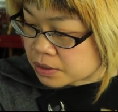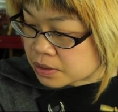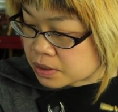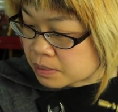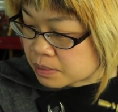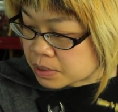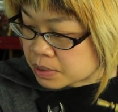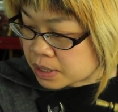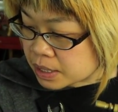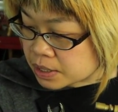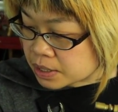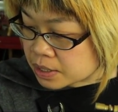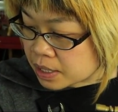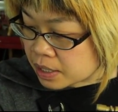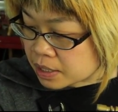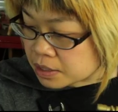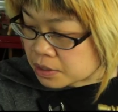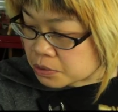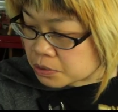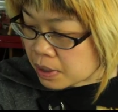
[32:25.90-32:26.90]
some
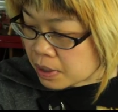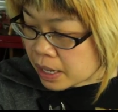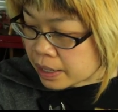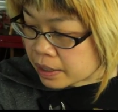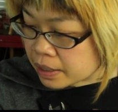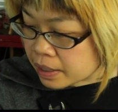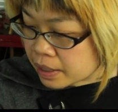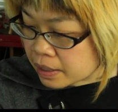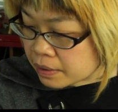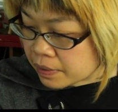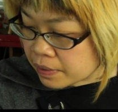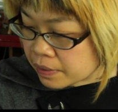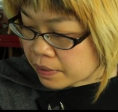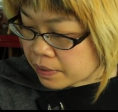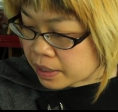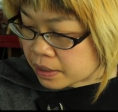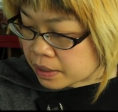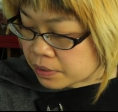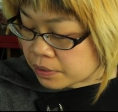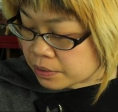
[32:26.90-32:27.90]
6-gauge wire and
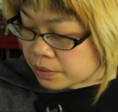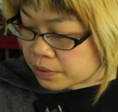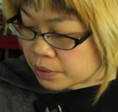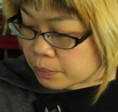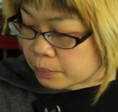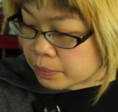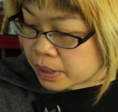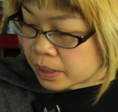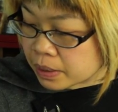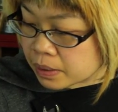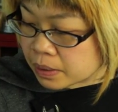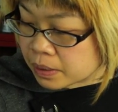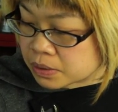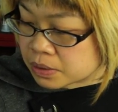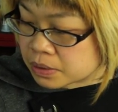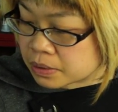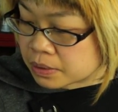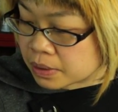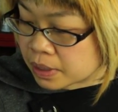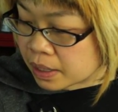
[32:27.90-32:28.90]
ran it through the mill
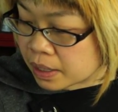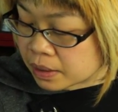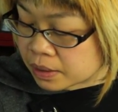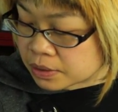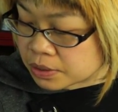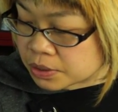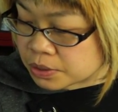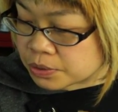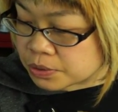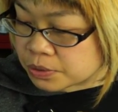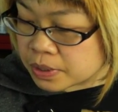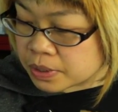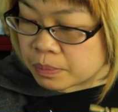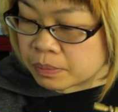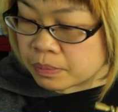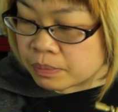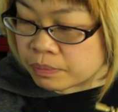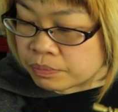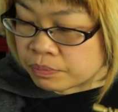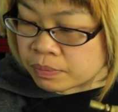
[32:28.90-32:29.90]
to get a
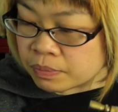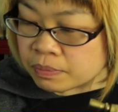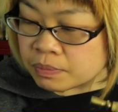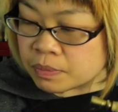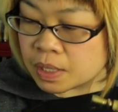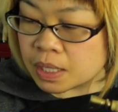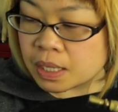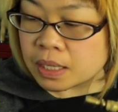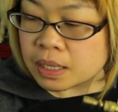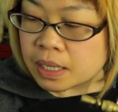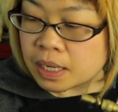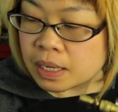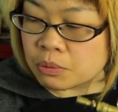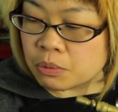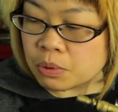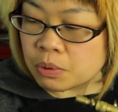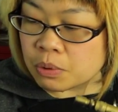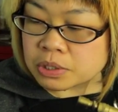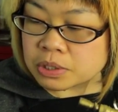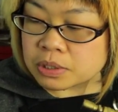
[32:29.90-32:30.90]
strip. Yeah, that
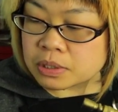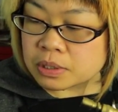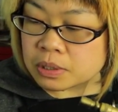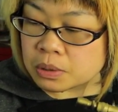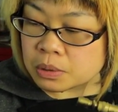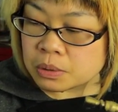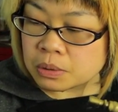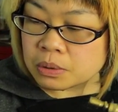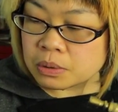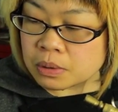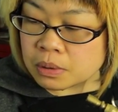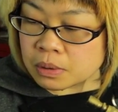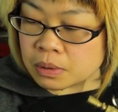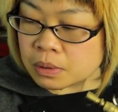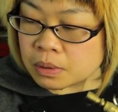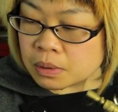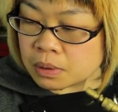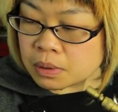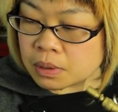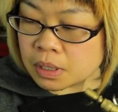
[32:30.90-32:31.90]
works too.
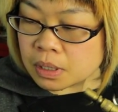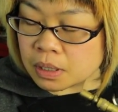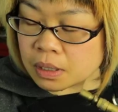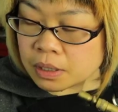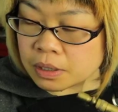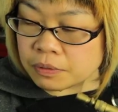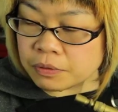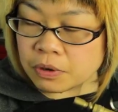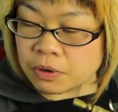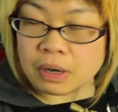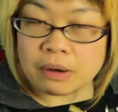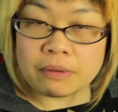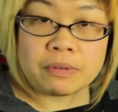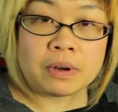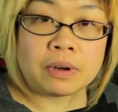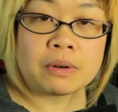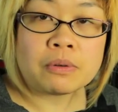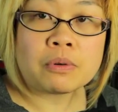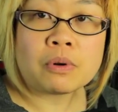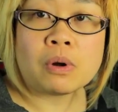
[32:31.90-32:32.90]
If you have
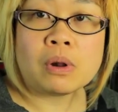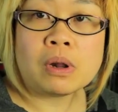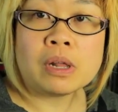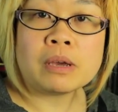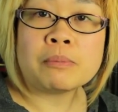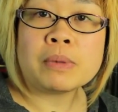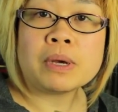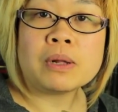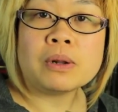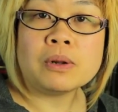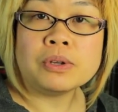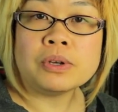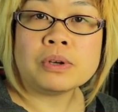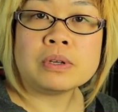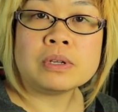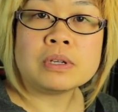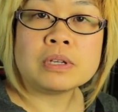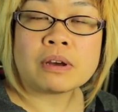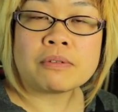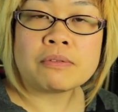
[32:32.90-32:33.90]
a rolling mill, you
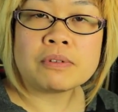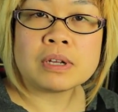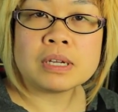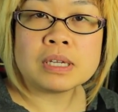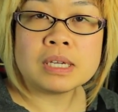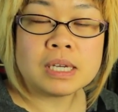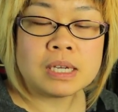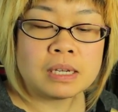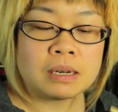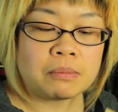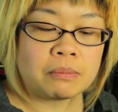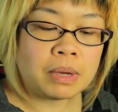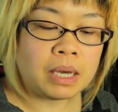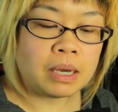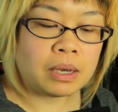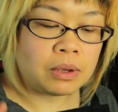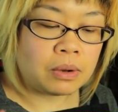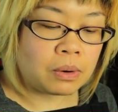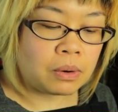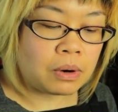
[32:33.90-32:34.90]
definitely can
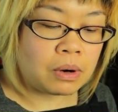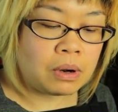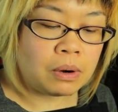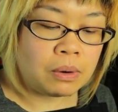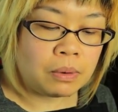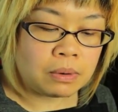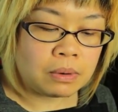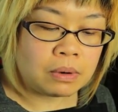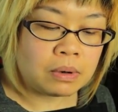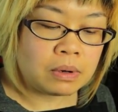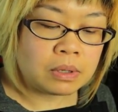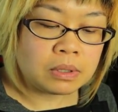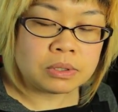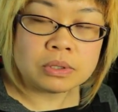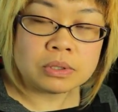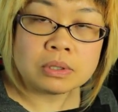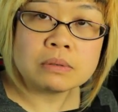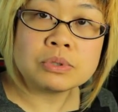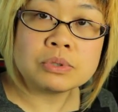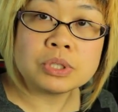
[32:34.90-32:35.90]
make your own
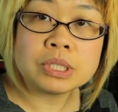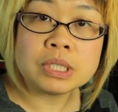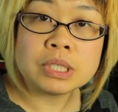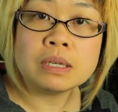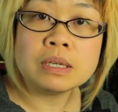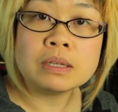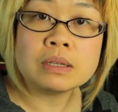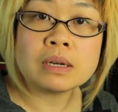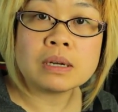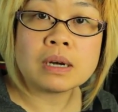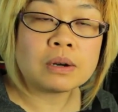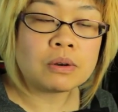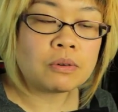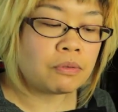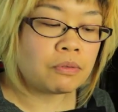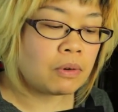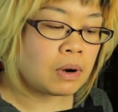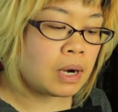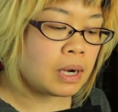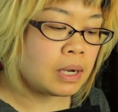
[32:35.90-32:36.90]
sheet out
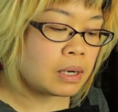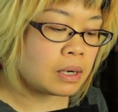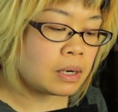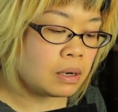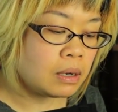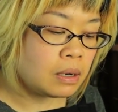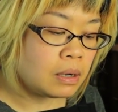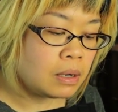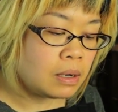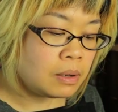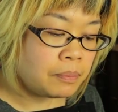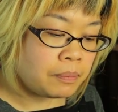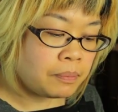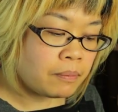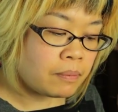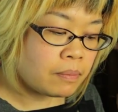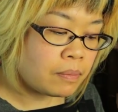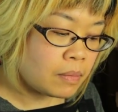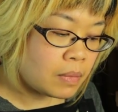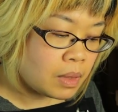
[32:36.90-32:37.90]
of wire.
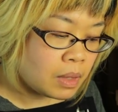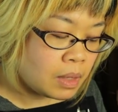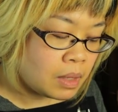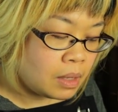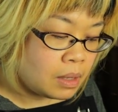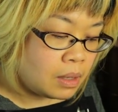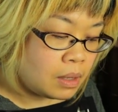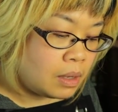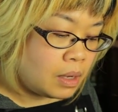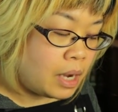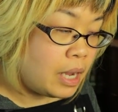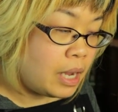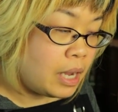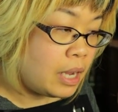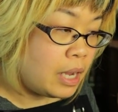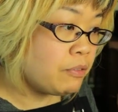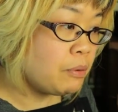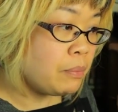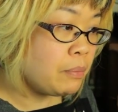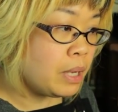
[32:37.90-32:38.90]
I
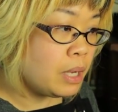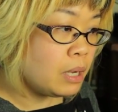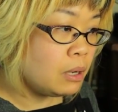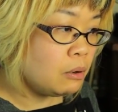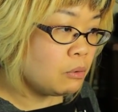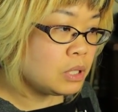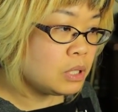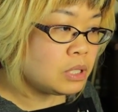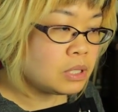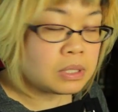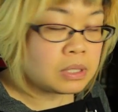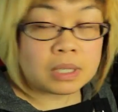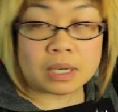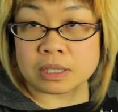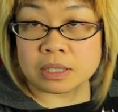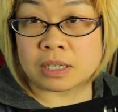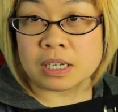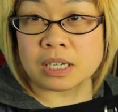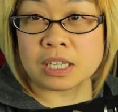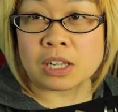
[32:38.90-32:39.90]
have a mill which is
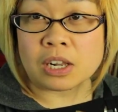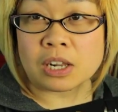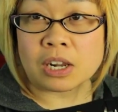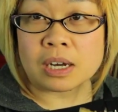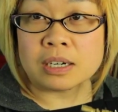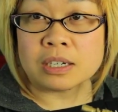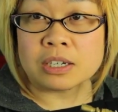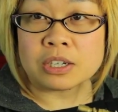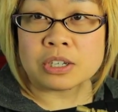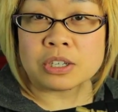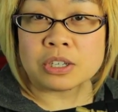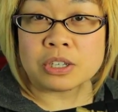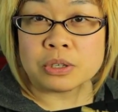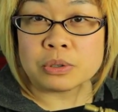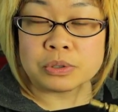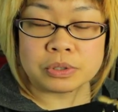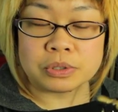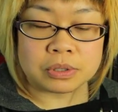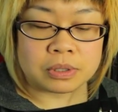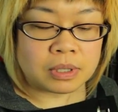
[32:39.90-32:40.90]
a little
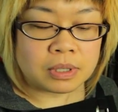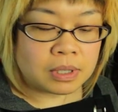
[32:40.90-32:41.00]
underused.